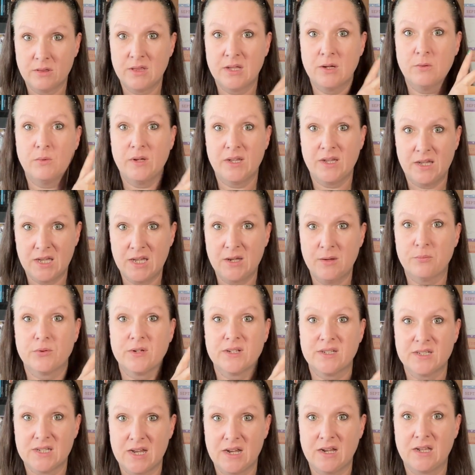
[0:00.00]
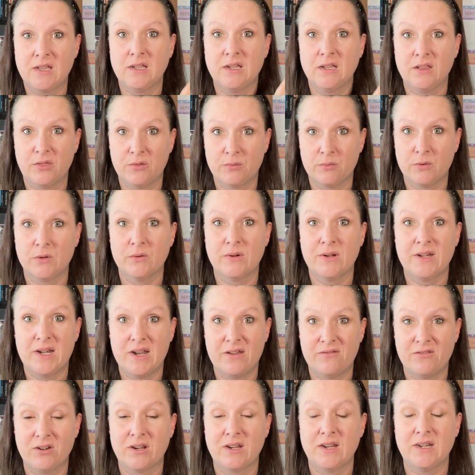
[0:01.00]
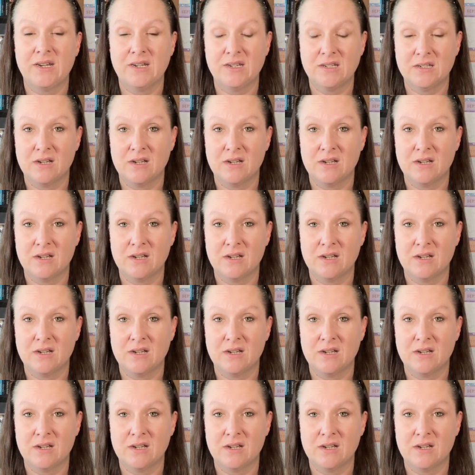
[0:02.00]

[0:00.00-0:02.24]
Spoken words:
that we keep recycling through and never getting